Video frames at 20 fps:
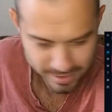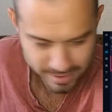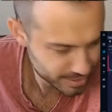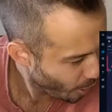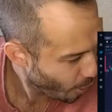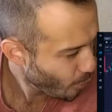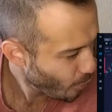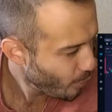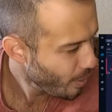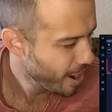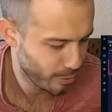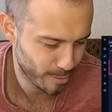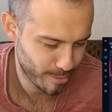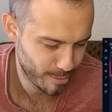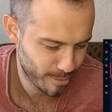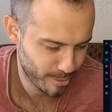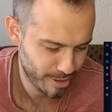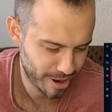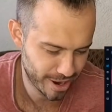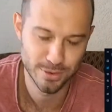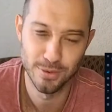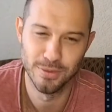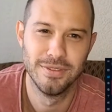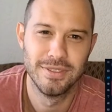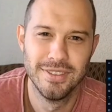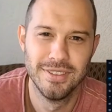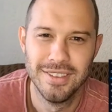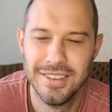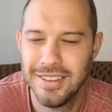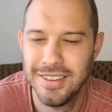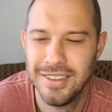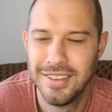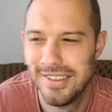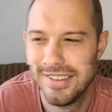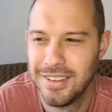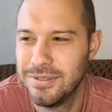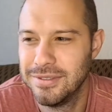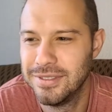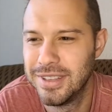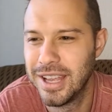no way I remind you
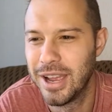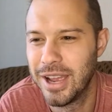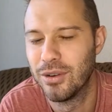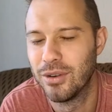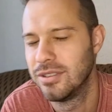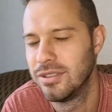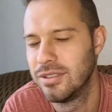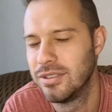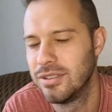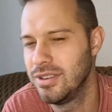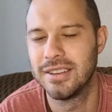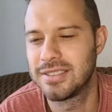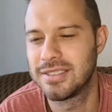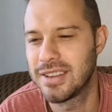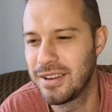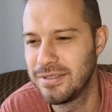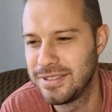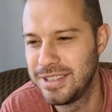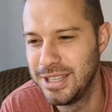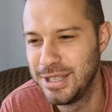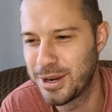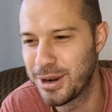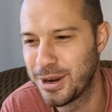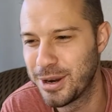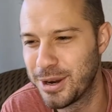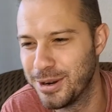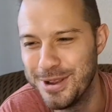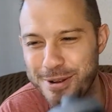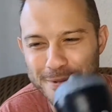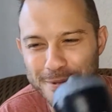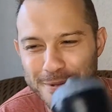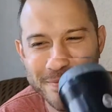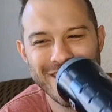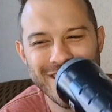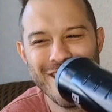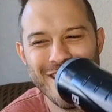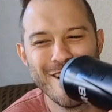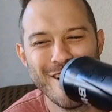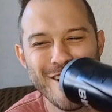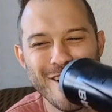of Dale. Yes, I've seen the cartoon.